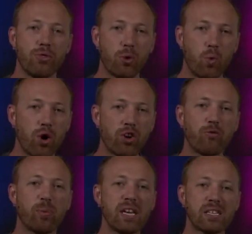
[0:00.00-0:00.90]
the work
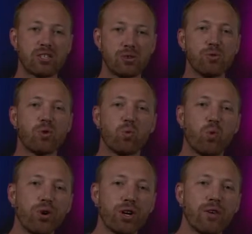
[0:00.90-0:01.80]
of peace, do the
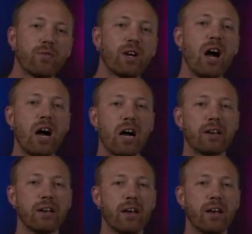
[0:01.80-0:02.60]
work of God,